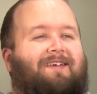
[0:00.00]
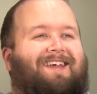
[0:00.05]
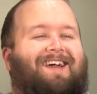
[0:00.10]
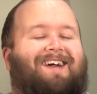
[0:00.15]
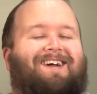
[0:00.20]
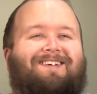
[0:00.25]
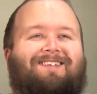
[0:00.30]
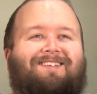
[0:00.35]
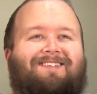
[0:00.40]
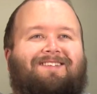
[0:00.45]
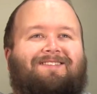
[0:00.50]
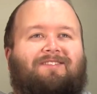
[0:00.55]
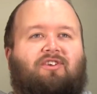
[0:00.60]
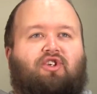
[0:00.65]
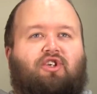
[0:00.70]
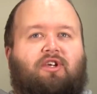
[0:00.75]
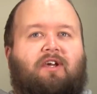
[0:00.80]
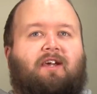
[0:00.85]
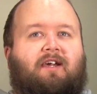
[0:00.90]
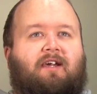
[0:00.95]
to get the
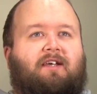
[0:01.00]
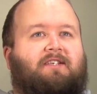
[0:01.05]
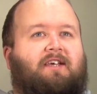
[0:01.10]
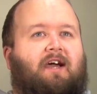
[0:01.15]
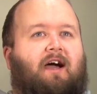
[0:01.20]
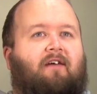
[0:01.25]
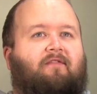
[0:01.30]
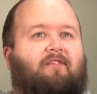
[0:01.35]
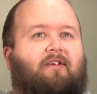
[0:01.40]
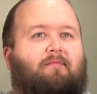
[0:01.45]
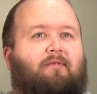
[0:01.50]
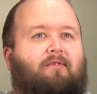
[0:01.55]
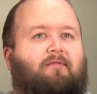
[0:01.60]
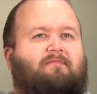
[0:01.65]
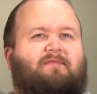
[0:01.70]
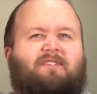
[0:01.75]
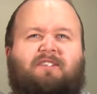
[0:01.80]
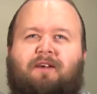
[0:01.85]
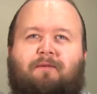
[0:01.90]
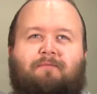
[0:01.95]
shit kicked out of you,
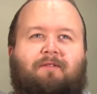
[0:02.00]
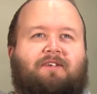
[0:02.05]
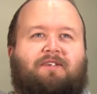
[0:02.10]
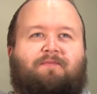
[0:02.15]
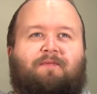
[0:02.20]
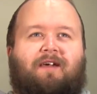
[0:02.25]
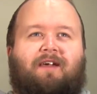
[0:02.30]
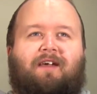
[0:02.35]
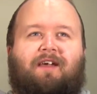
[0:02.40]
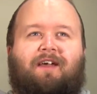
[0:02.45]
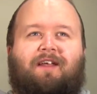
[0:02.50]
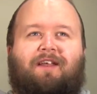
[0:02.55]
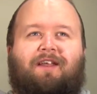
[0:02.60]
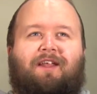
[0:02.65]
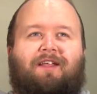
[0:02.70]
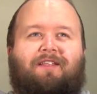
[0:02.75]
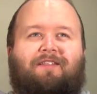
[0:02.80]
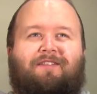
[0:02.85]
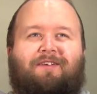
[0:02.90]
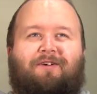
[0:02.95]
but similarly
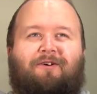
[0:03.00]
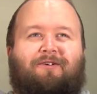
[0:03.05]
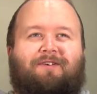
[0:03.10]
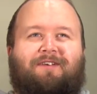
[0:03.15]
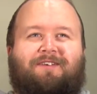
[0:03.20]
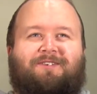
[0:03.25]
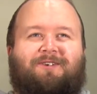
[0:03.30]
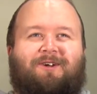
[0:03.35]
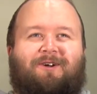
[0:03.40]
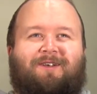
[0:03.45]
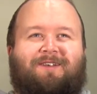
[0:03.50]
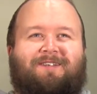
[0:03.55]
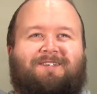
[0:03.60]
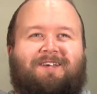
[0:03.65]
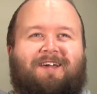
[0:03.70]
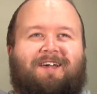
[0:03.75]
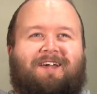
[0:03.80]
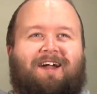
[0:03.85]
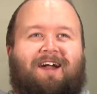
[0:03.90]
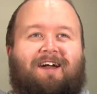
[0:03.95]
speaking, the audience aren't going to
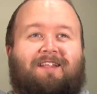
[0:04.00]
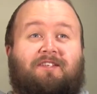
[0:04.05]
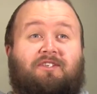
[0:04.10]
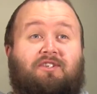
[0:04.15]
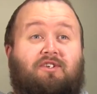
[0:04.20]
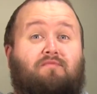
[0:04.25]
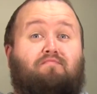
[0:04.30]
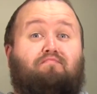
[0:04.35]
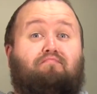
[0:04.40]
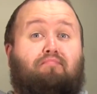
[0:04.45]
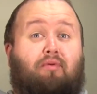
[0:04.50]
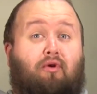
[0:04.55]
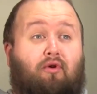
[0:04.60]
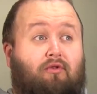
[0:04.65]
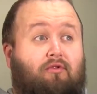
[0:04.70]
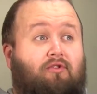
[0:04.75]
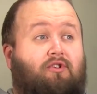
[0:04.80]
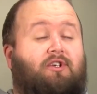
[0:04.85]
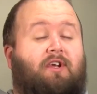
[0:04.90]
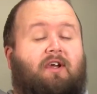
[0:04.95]
take kindly to you
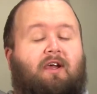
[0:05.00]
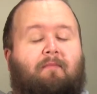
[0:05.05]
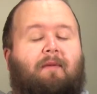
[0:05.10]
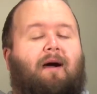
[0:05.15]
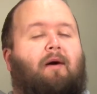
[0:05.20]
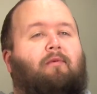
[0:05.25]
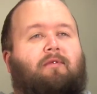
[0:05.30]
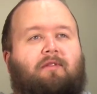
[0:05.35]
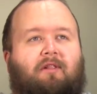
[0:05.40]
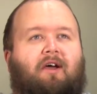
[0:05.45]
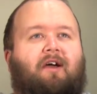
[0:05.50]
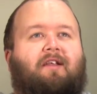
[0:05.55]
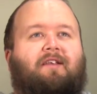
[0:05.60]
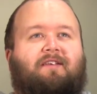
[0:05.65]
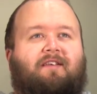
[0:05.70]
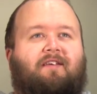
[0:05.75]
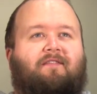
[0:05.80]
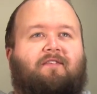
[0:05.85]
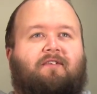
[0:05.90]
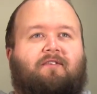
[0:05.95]
punching a man with
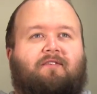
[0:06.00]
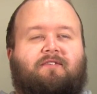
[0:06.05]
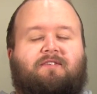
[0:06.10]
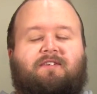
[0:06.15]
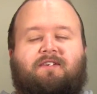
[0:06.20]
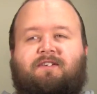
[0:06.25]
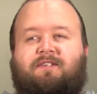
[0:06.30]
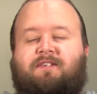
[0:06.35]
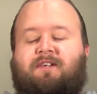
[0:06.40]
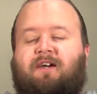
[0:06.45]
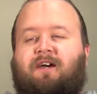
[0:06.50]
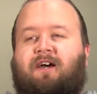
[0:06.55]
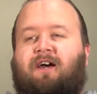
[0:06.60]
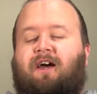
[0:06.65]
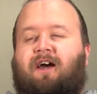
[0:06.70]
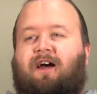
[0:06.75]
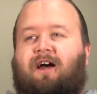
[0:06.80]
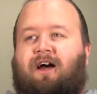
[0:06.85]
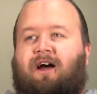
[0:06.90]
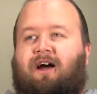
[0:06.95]
learning difficulties.
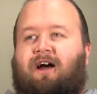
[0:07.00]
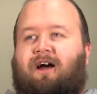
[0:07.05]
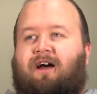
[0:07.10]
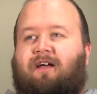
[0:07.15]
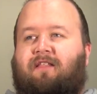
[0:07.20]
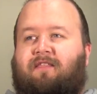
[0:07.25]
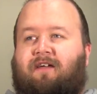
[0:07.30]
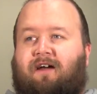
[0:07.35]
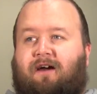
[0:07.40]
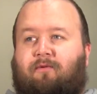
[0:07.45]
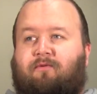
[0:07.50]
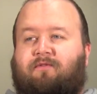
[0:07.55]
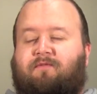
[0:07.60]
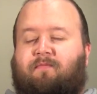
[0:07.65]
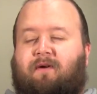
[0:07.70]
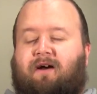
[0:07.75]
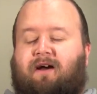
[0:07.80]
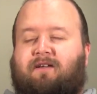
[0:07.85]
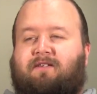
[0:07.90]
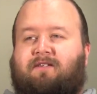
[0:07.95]
That was
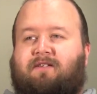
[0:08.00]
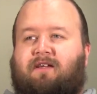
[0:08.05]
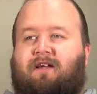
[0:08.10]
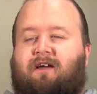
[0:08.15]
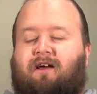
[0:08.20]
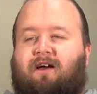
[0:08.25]
bad.